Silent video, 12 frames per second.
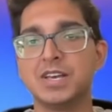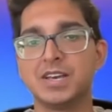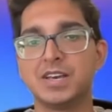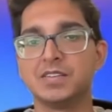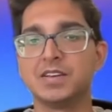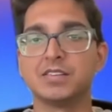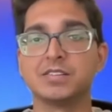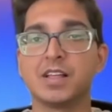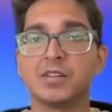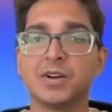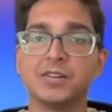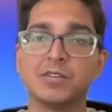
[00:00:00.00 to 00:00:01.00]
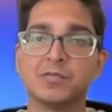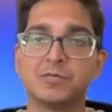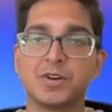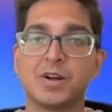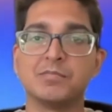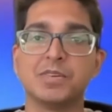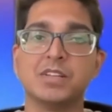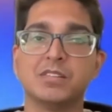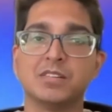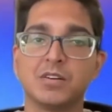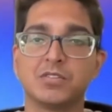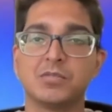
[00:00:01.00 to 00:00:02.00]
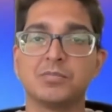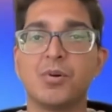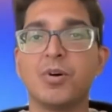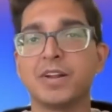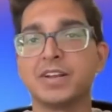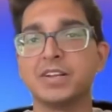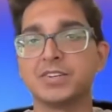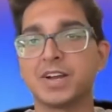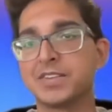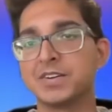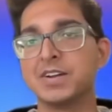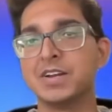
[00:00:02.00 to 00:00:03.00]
in the accelerator of companies that are supporting each other.